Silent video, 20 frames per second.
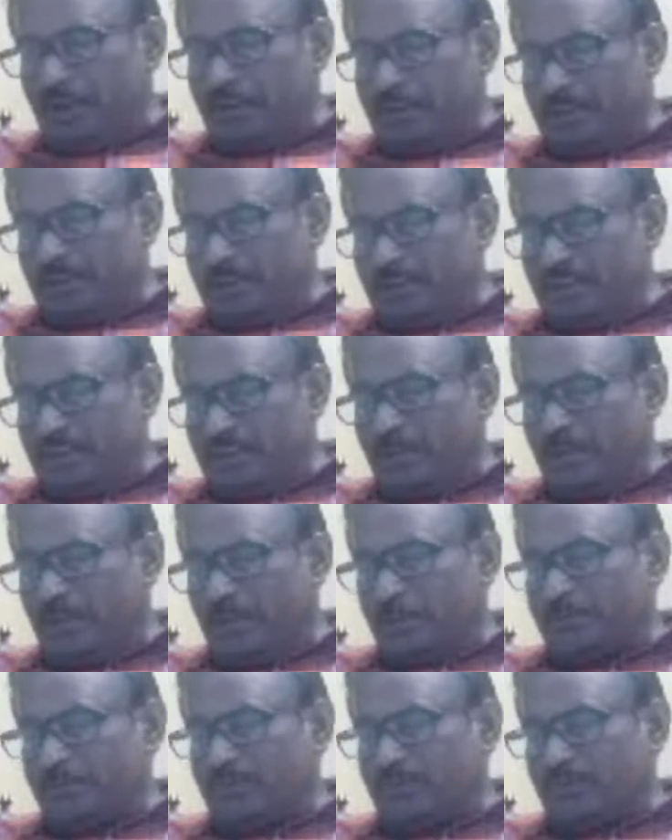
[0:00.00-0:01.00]
this way
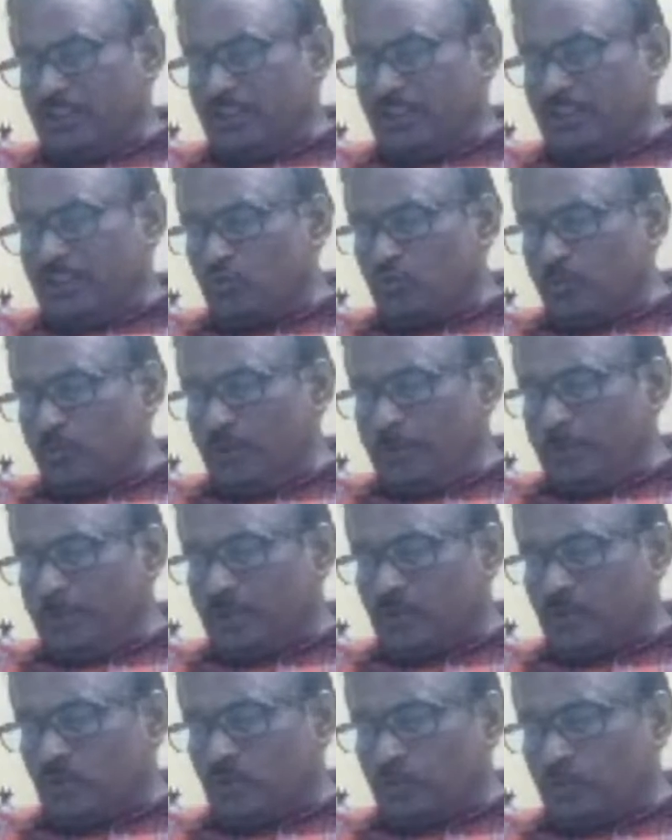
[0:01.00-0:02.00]
cease to be
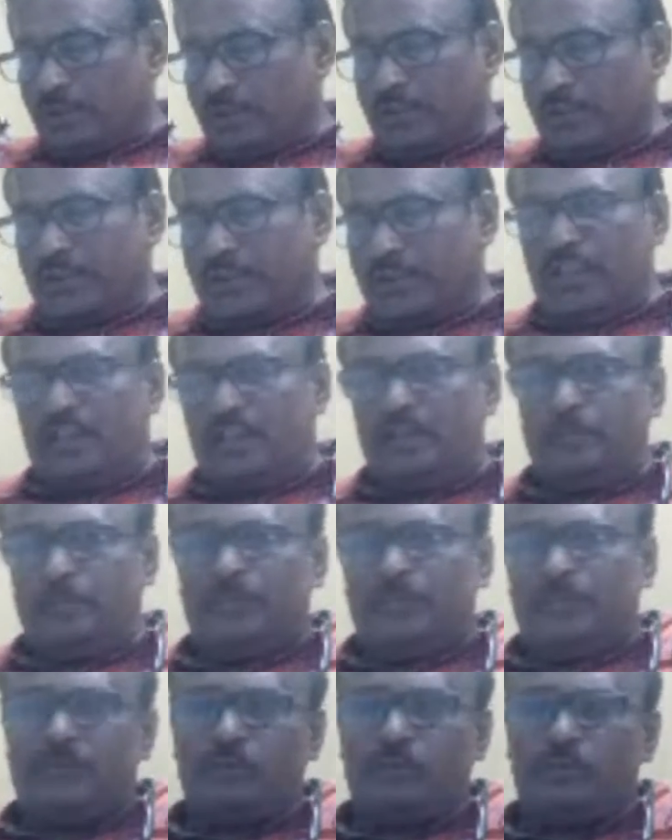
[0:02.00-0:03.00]
metropolitan area. May
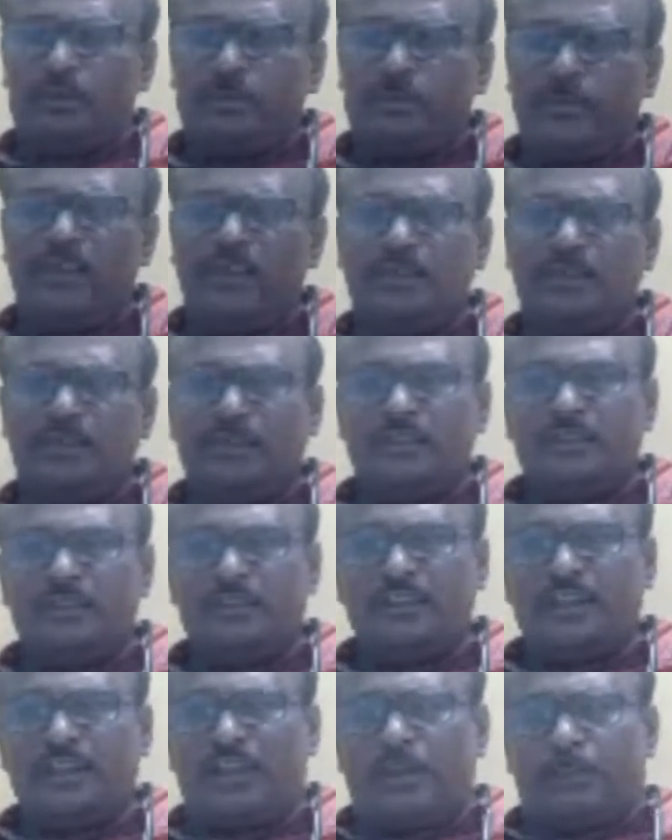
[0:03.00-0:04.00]
notify that
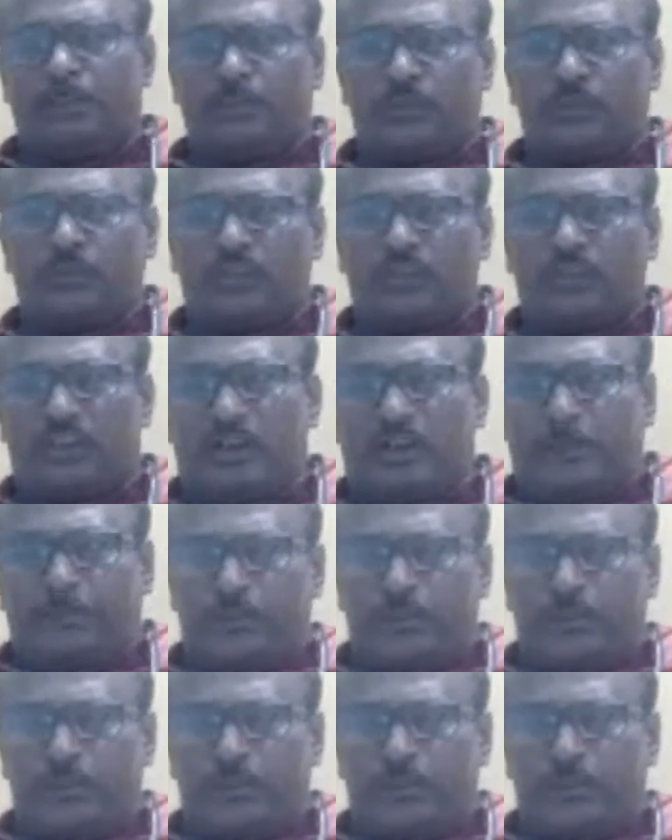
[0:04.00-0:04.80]
particular